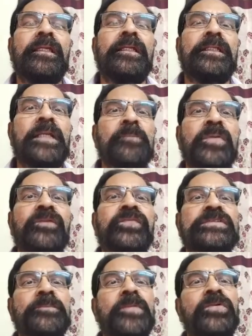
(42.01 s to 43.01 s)
Temporal
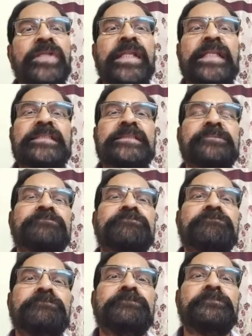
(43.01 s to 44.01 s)
fossa boundaries.
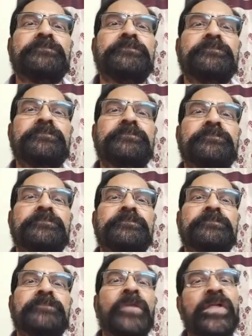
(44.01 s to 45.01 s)

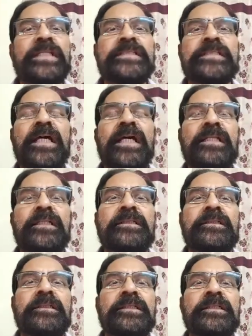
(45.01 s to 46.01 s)
Boundaries are
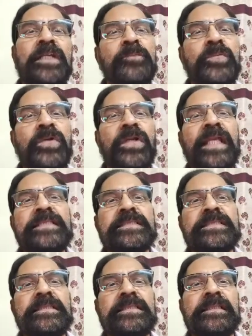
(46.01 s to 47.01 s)
temporal
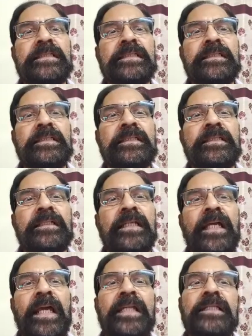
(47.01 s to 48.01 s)
lines
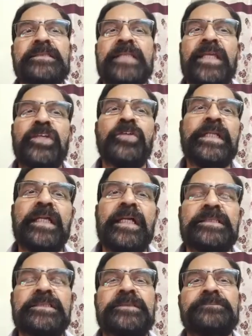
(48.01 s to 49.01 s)
and zygomatic
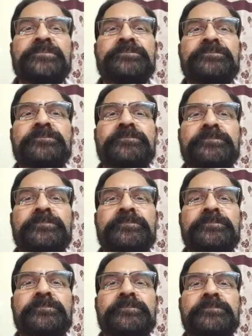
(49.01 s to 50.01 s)
arch.
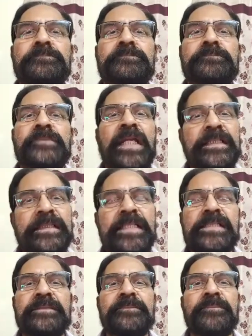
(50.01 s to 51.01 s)
Contents: